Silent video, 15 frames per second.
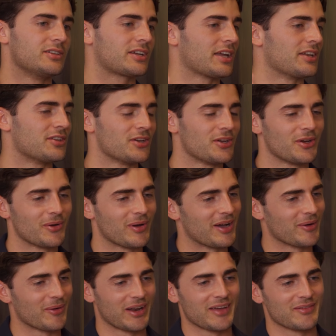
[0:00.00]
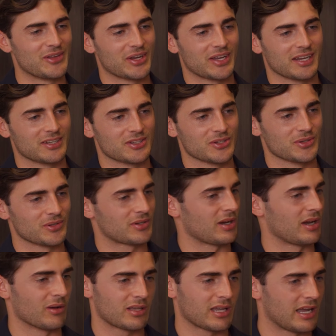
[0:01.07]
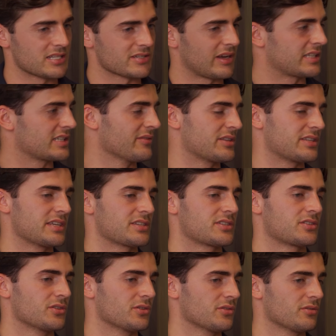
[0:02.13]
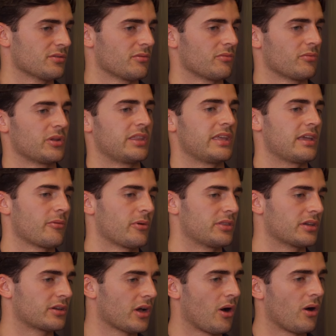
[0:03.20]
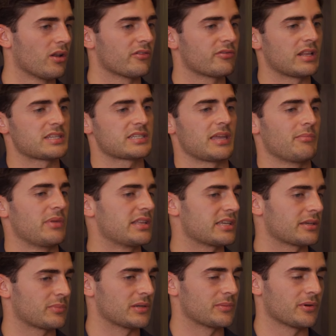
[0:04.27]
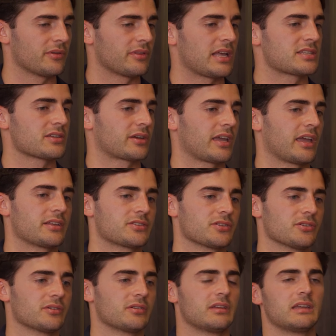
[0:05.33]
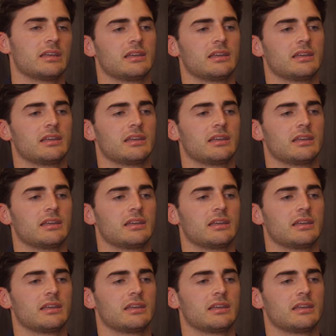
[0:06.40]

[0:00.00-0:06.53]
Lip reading: You can do whatever. You can do all kinds of activities with the goal of, let's say, meeting people. That's okay too.